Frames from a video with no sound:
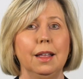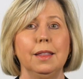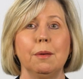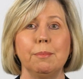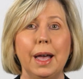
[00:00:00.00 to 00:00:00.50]

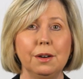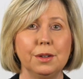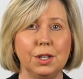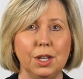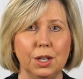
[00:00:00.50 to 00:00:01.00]
that
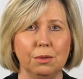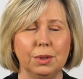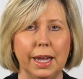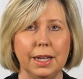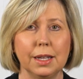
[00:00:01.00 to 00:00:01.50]
matters to you,
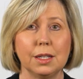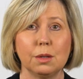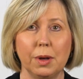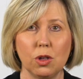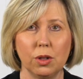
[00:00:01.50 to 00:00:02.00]
like
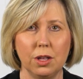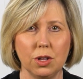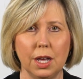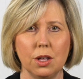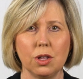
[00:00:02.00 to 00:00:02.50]
special
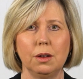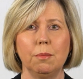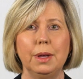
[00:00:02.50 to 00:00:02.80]
education,